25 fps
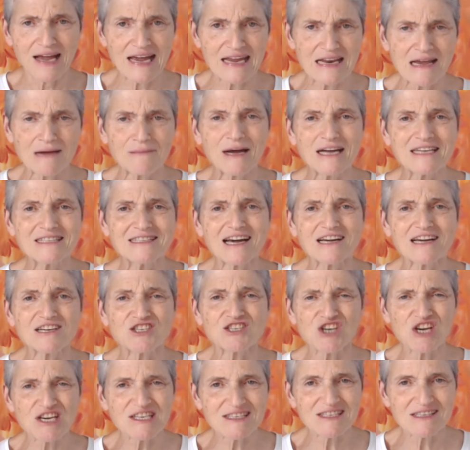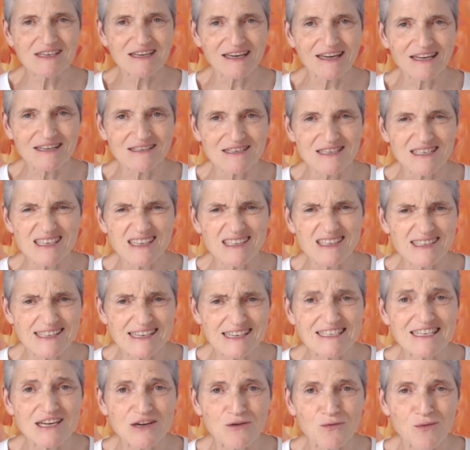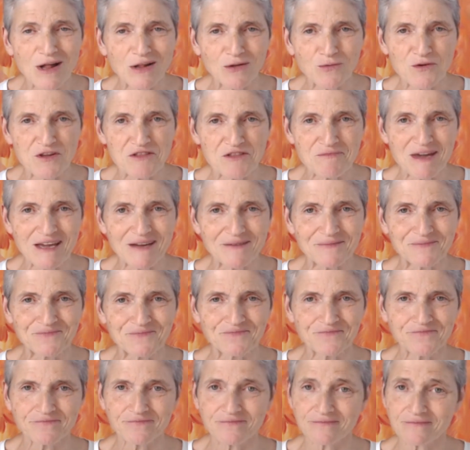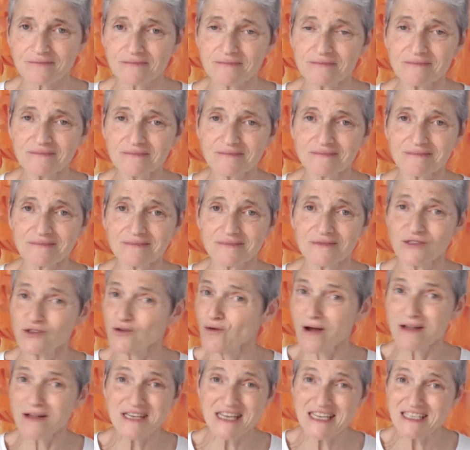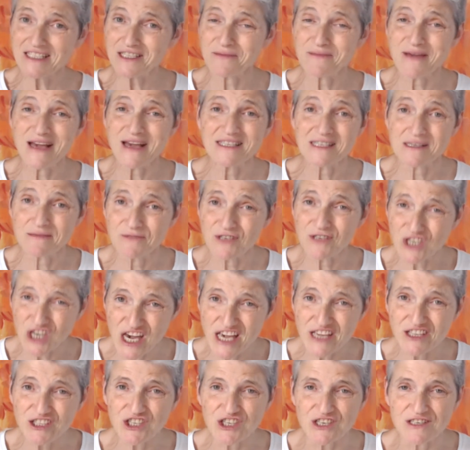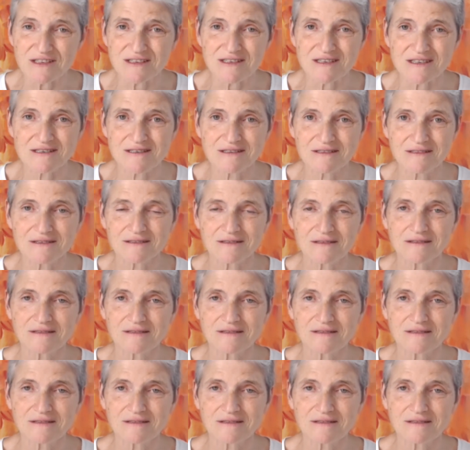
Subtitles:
And am I digesting it? Is it sitting well with me? Do I need to make some changes?